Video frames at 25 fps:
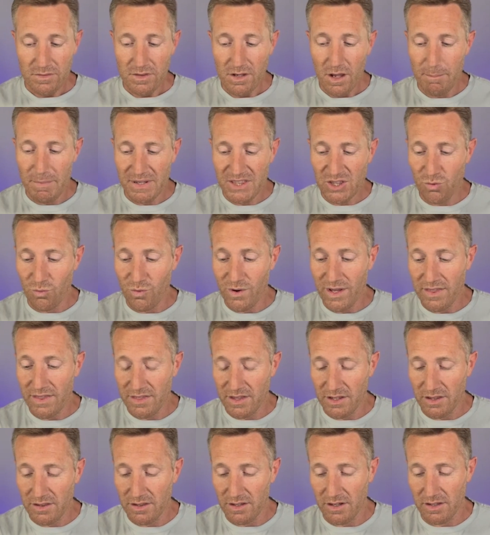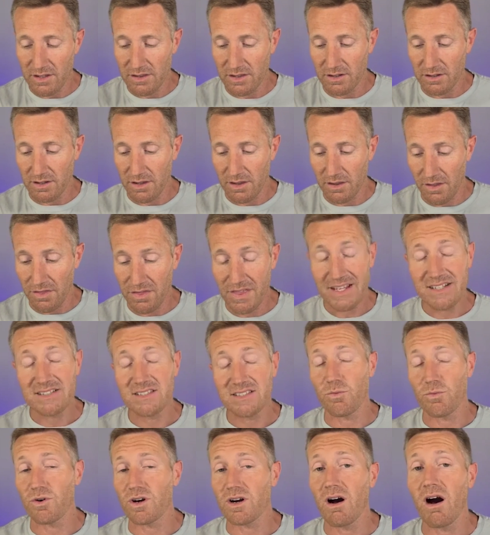But the, re, the, the, the, the things that
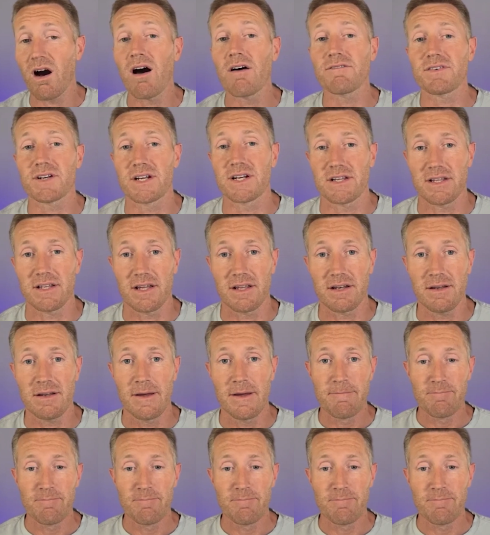we're confident in